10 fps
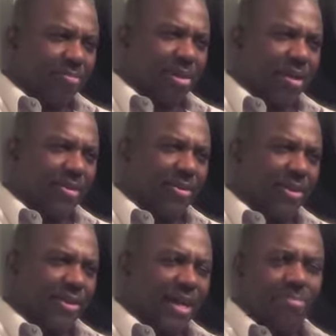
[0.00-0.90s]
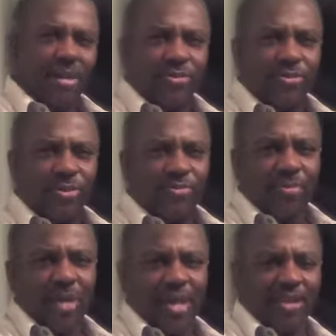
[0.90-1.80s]
about uh, about two or
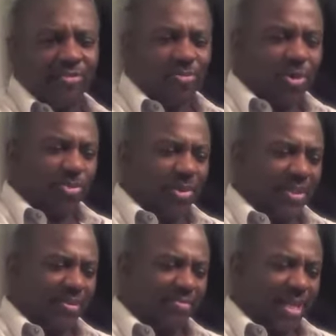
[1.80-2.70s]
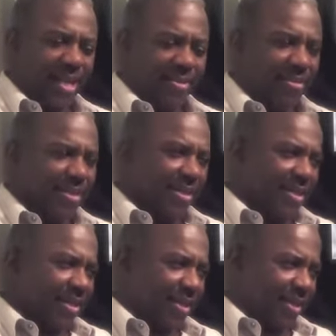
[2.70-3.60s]
three miles from where we live now.
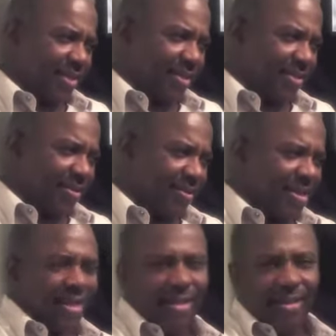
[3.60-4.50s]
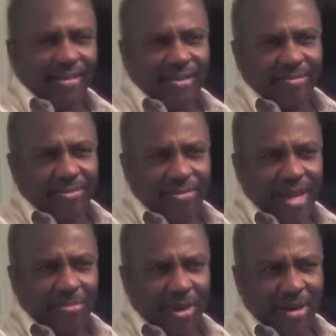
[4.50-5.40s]
And uh, her
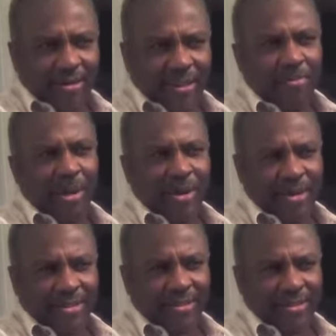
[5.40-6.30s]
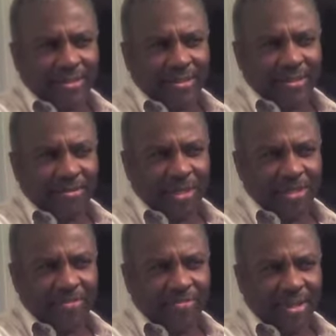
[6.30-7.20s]
grandpa, her parents, her
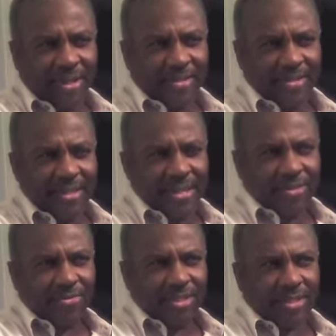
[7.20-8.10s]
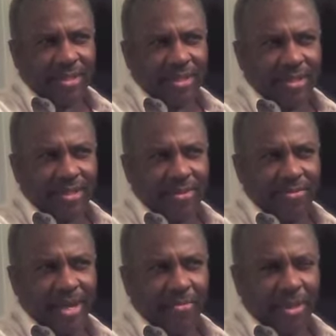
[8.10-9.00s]
mother and father was uh,
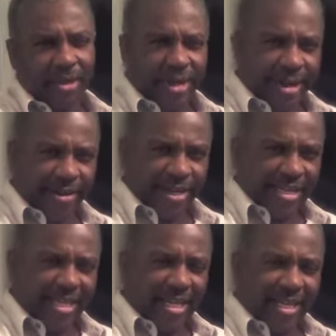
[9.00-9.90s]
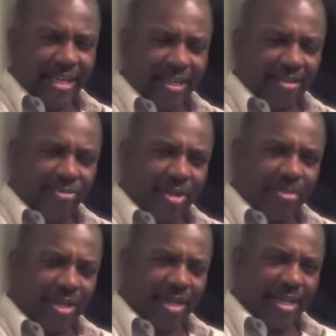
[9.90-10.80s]
Grandpa Harry and
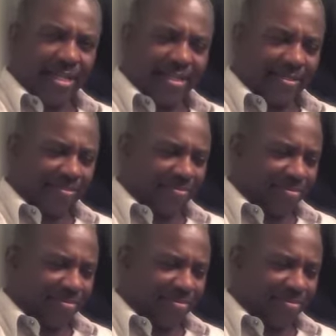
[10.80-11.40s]
Grandma Ella.